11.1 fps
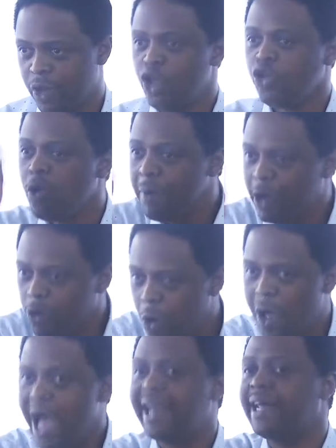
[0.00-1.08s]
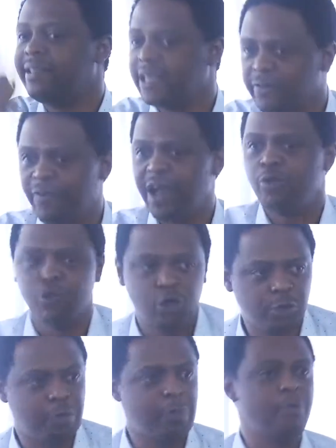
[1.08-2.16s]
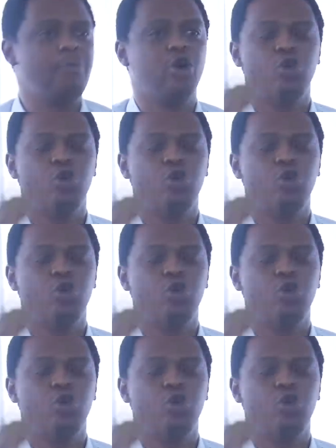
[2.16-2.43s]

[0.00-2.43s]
You may go and identify with those people, but